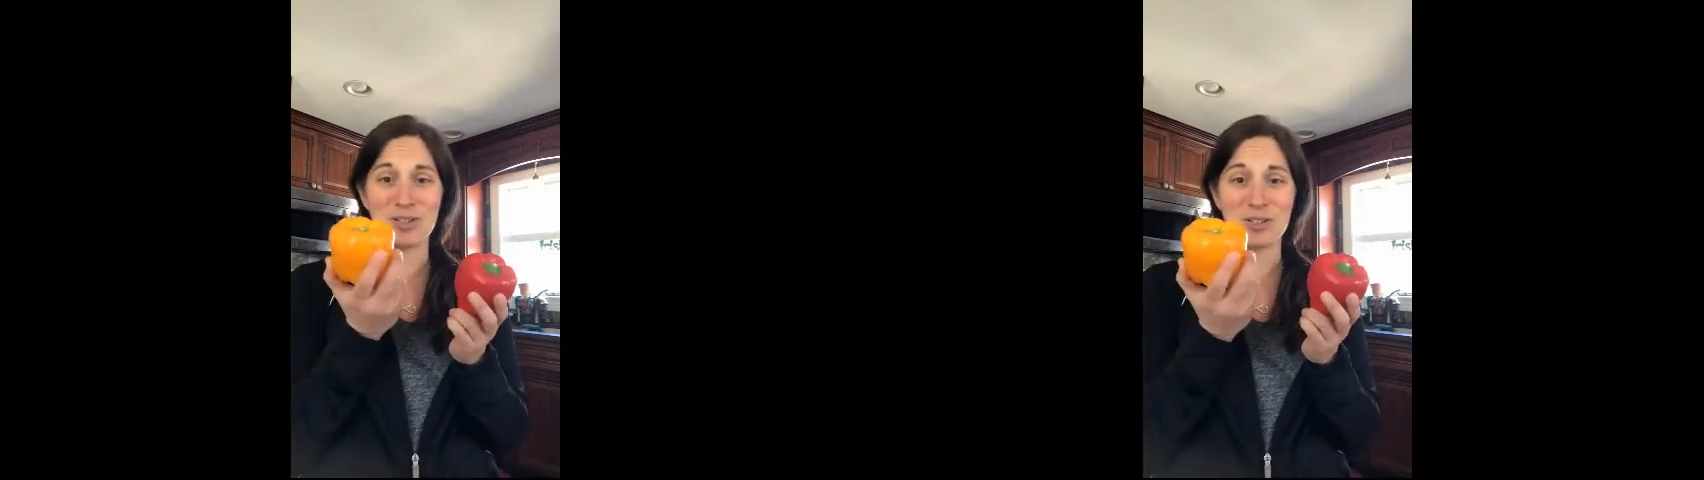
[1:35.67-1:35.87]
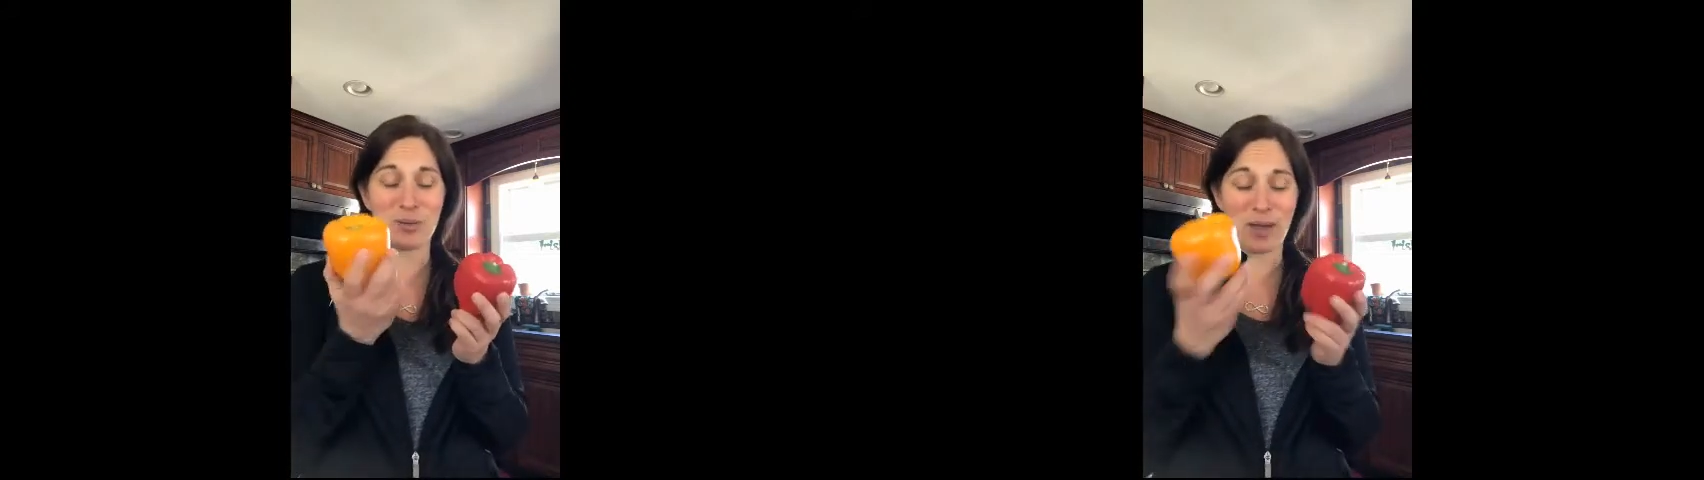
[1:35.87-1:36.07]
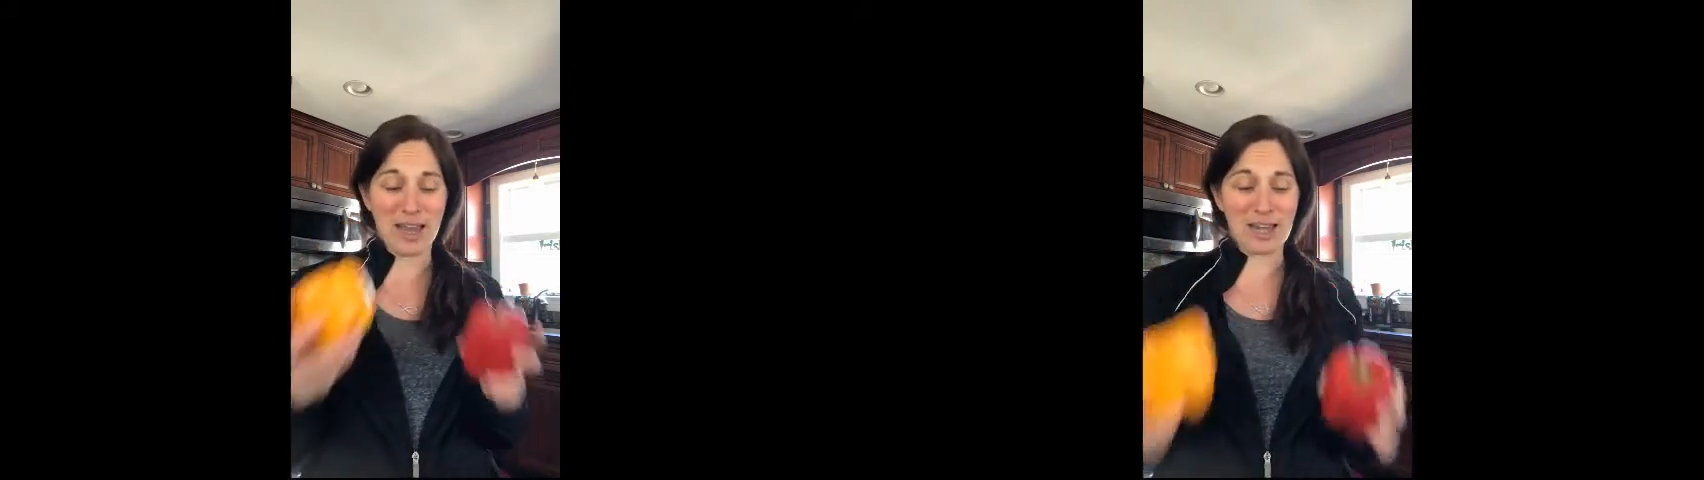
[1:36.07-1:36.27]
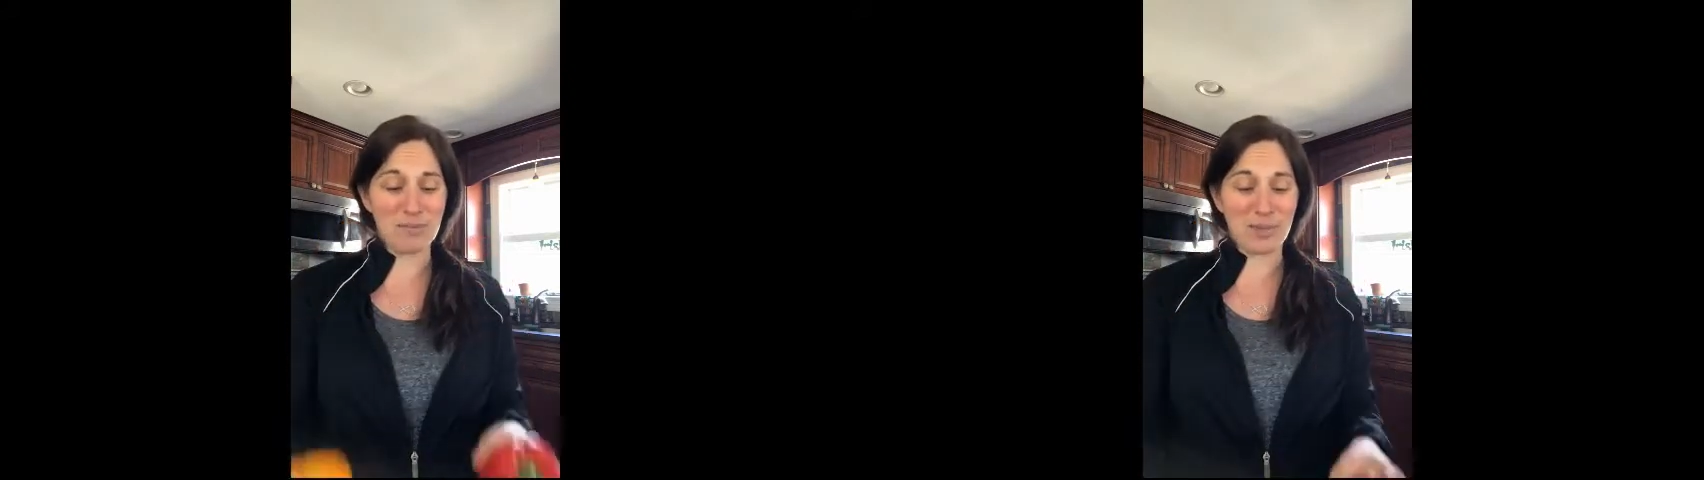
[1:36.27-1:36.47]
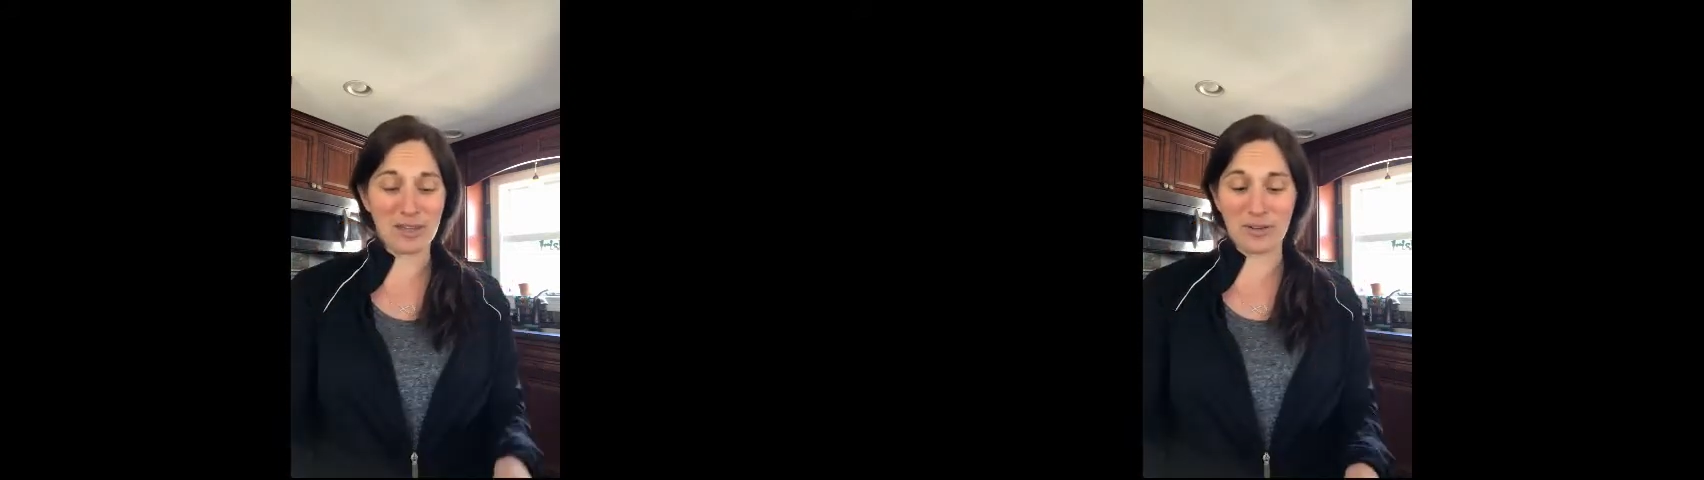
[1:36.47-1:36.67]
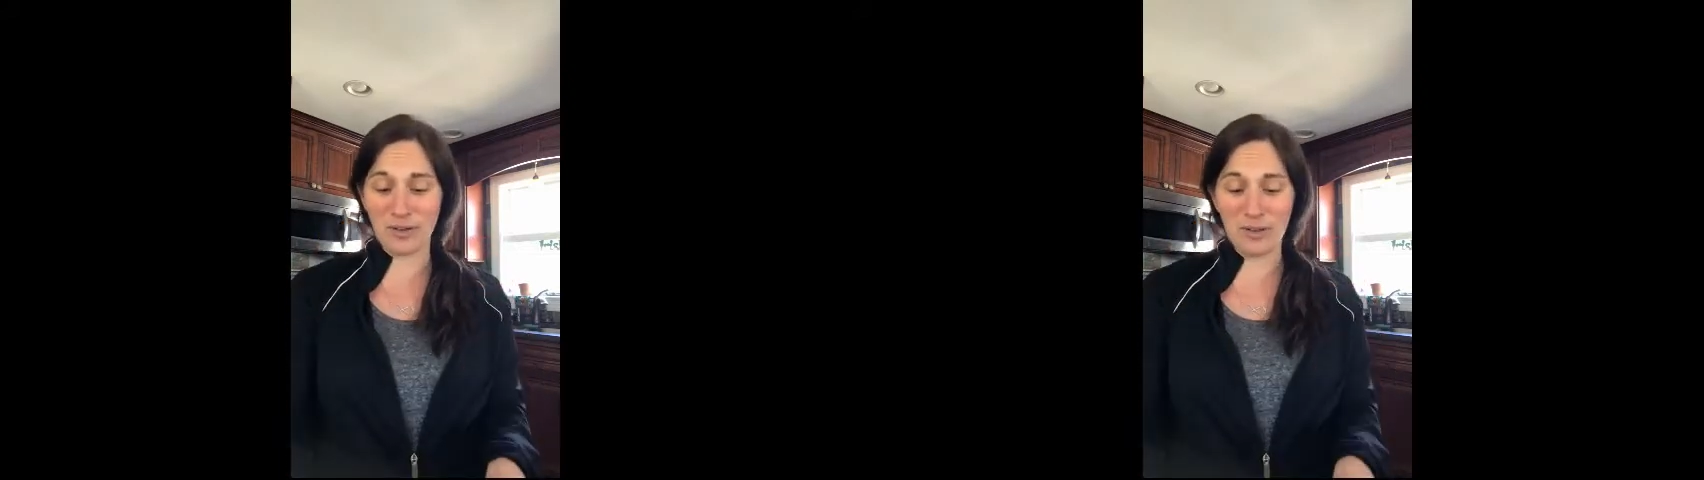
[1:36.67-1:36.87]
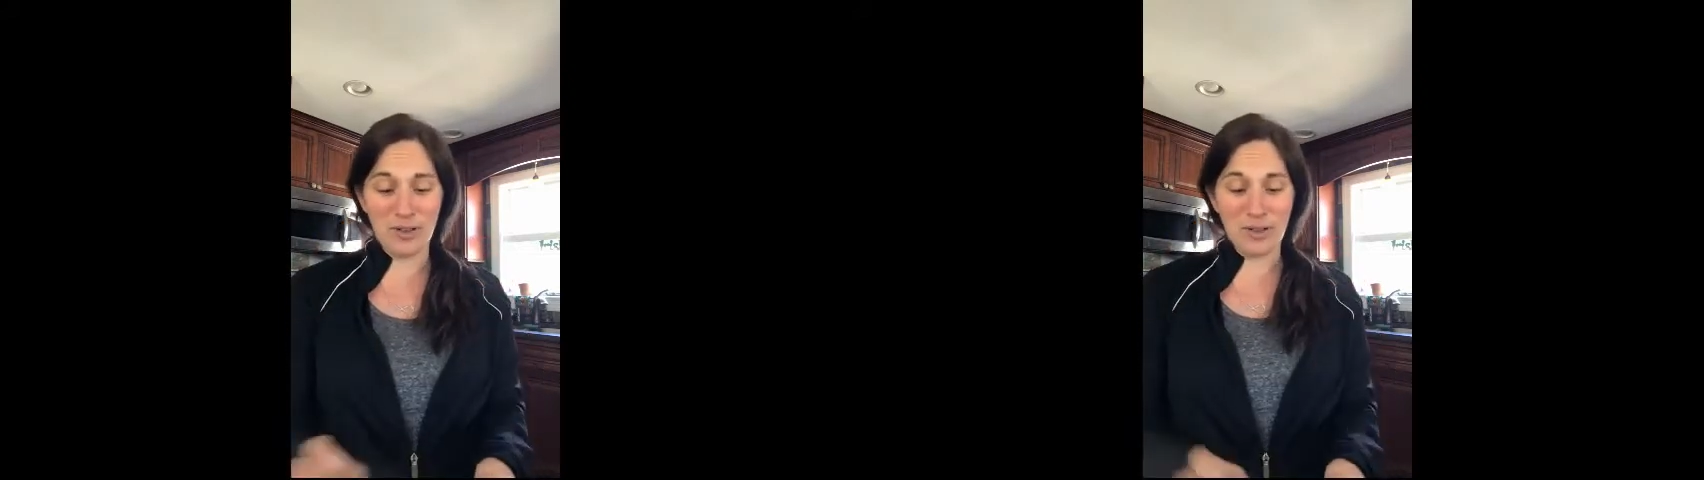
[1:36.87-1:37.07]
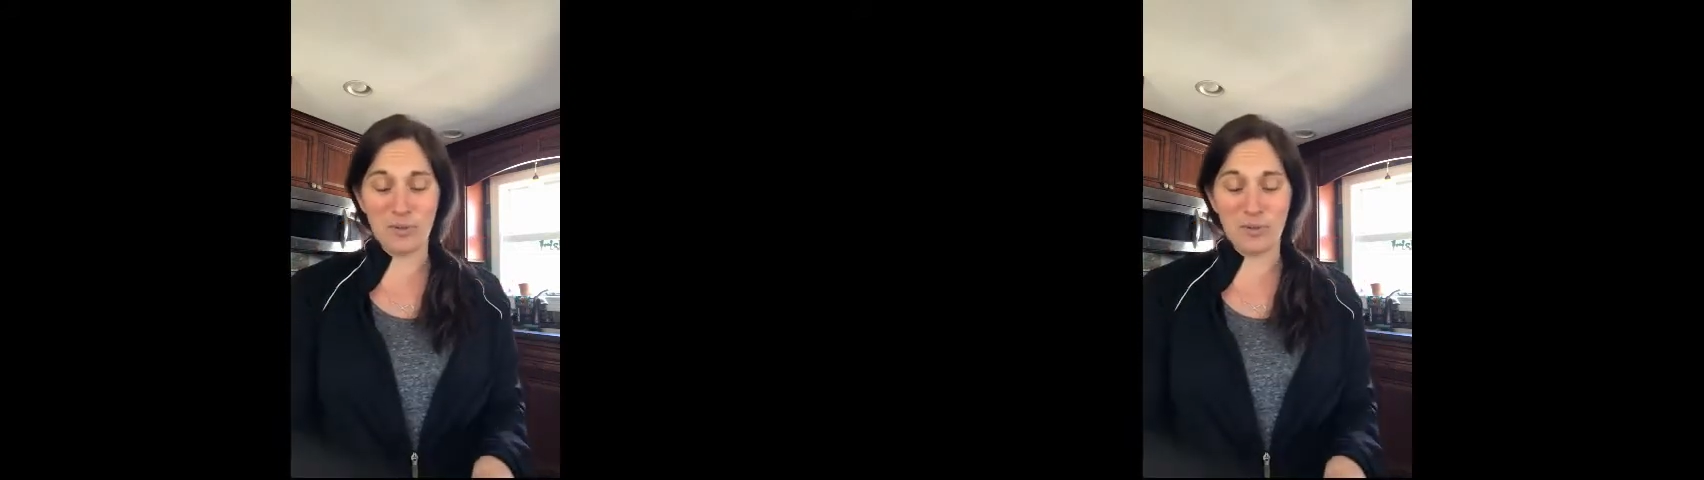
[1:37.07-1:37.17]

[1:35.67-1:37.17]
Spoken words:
to any meal